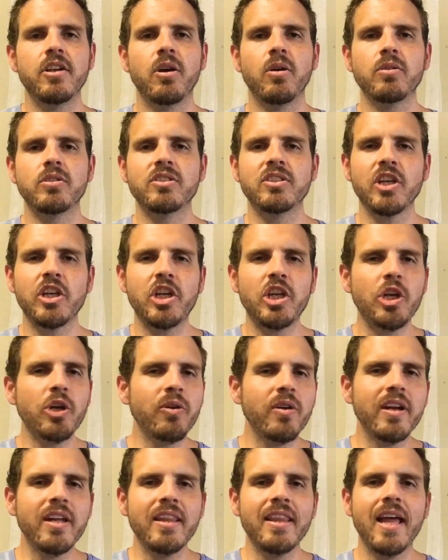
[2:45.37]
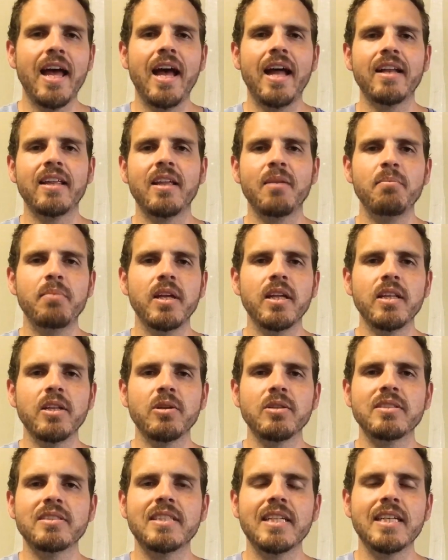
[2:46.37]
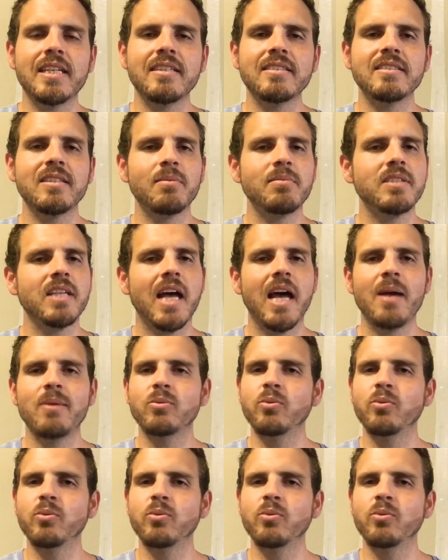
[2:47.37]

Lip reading: securing that can be a little sticky sometimes.